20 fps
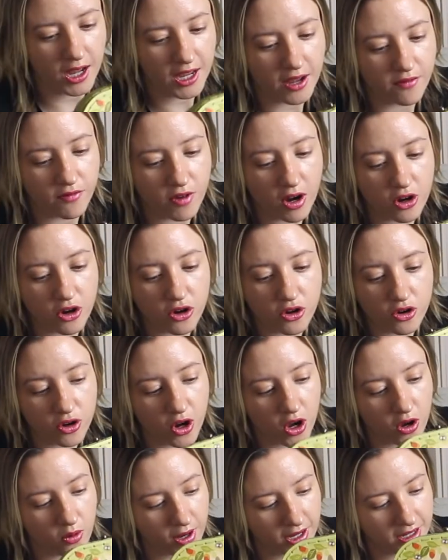I have
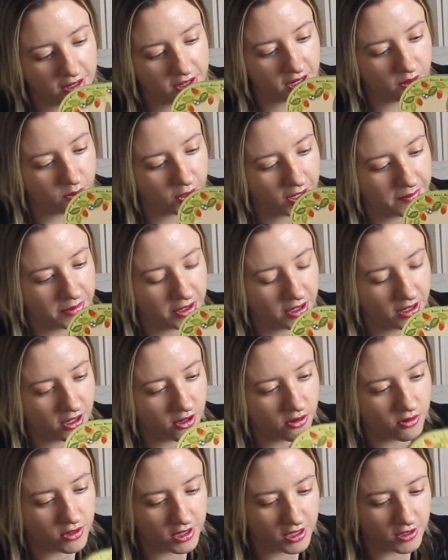no idea what I'm going
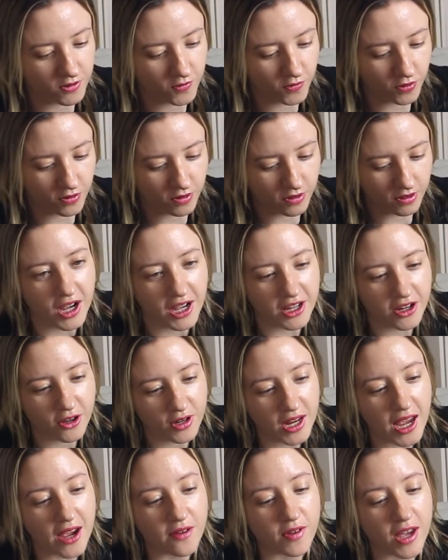to use this for. I
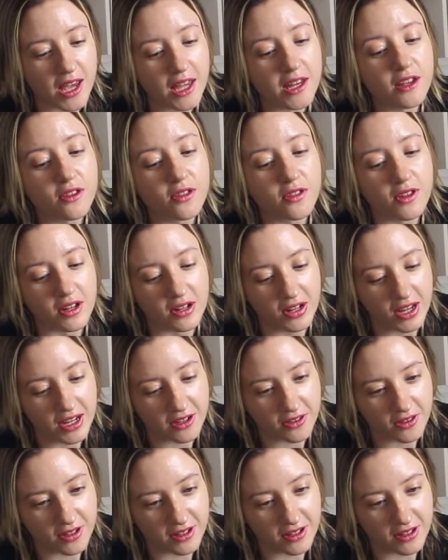don't have anything like